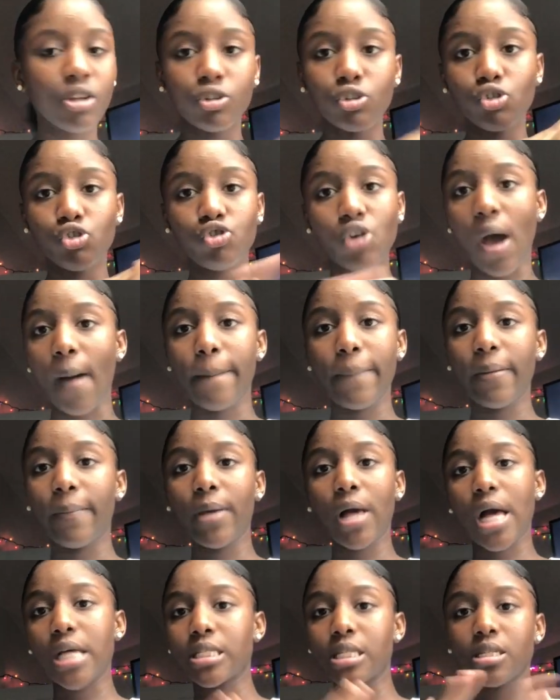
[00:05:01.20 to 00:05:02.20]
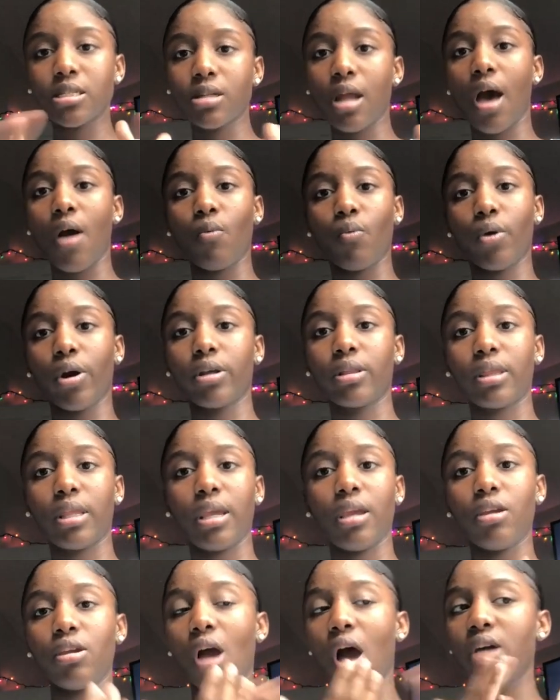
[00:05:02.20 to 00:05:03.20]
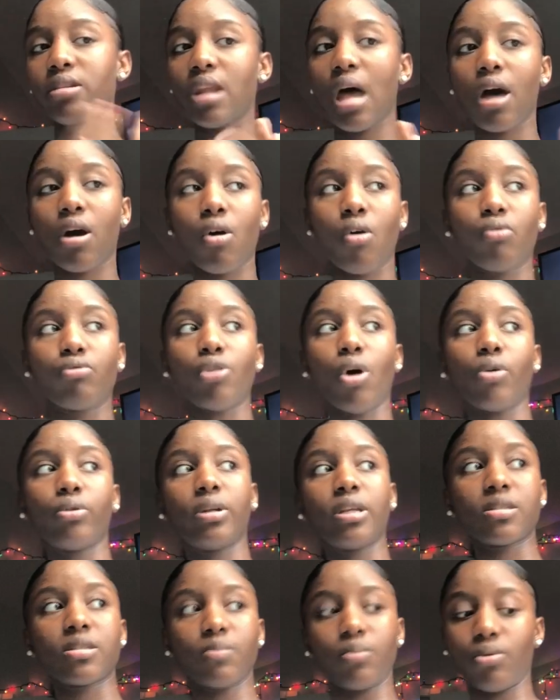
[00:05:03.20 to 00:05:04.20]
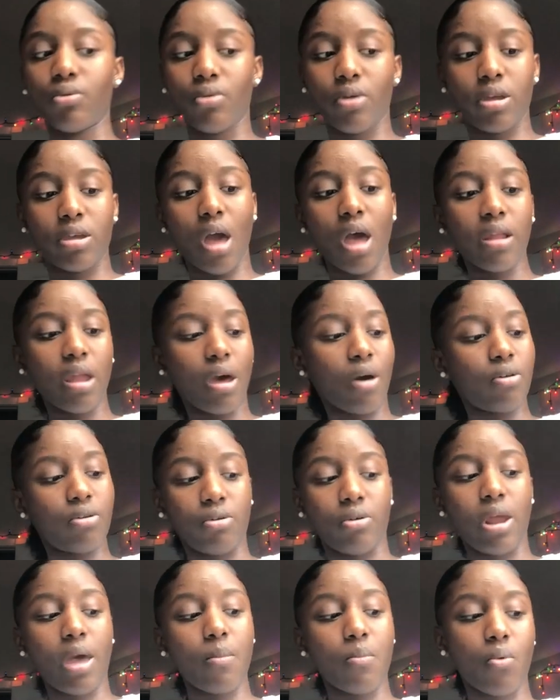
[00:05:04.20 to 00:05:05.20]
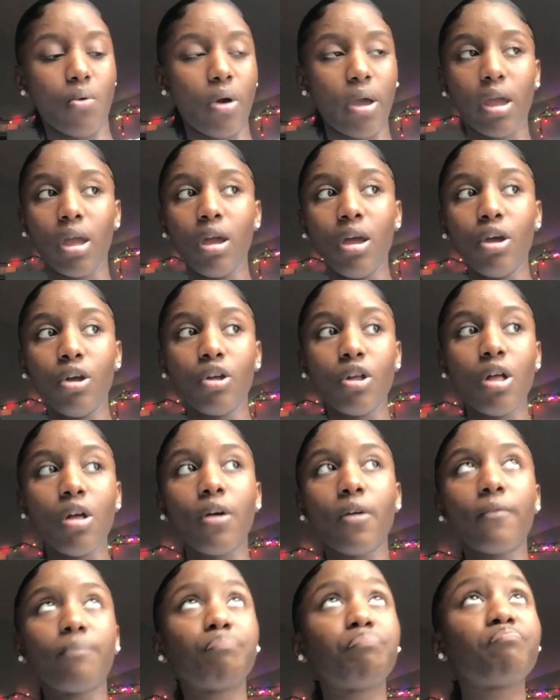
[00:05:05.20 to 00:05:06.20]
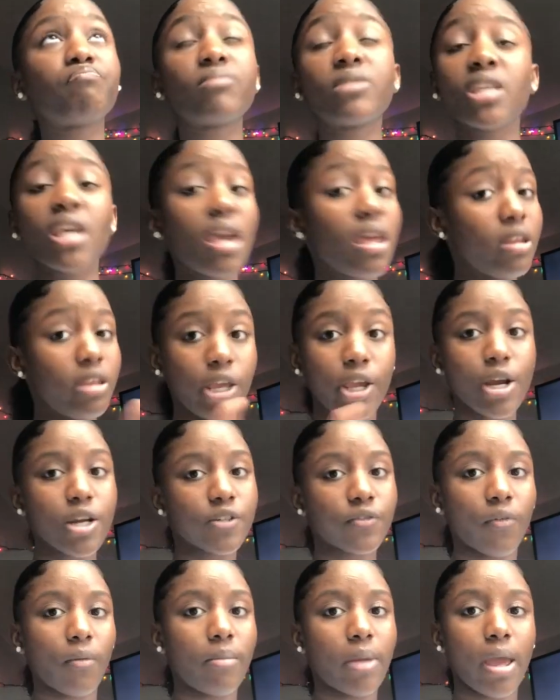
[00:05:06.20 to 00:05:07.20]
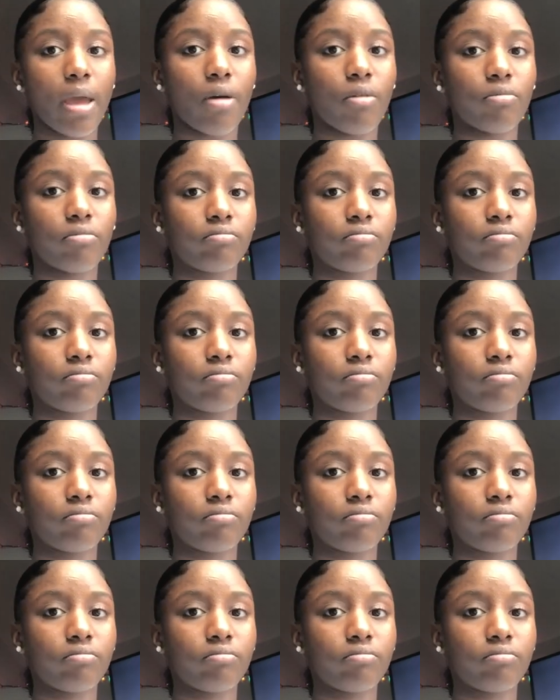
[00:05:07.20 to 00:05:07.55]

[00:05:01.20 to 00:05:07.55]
drop it, because it's not worth it. Y'all not gonna know boy. Y'all not gonna know that boy 10 years from now.